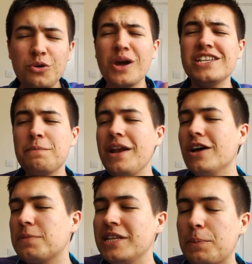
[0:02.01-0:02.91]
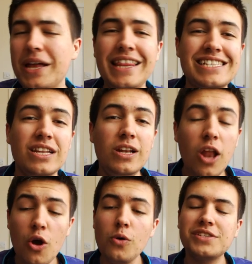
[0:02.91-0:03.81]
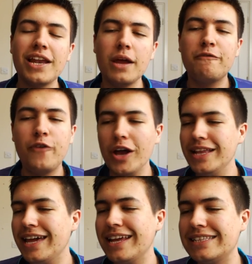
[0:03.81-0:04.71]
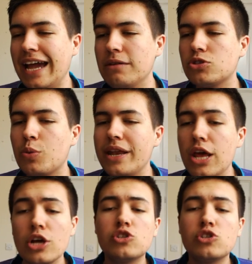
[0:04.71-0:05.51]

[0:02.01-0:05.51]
You guys have been asking me to play this loads and I'm finally getting down to it.